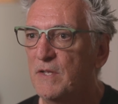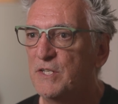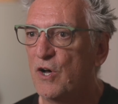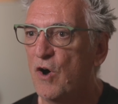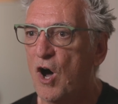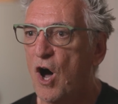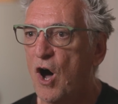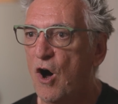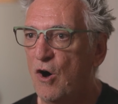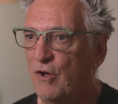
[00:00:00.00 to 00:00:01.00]
So
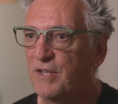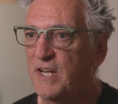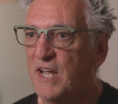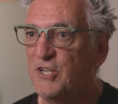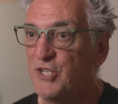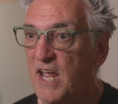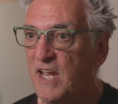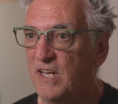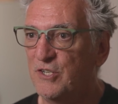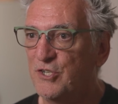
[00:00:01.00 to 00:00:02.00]
all that I
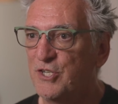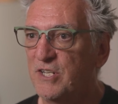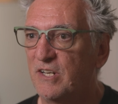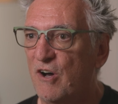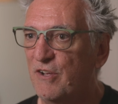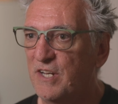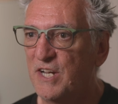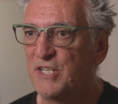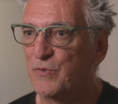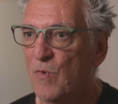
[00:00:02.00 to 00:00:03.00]
changed, all that
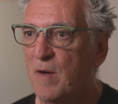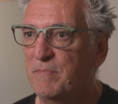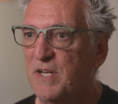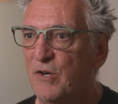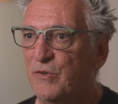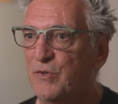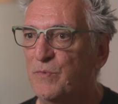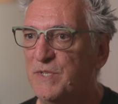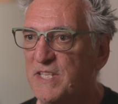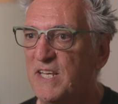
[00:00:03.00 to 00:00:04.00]
I swapped out
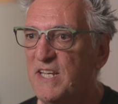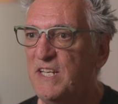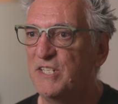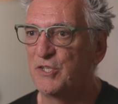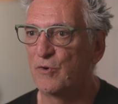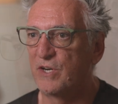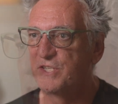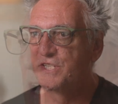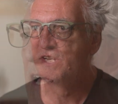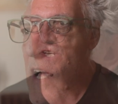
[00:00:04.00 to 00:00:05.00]
was the heat
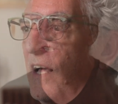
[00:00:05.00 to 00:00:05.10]
source.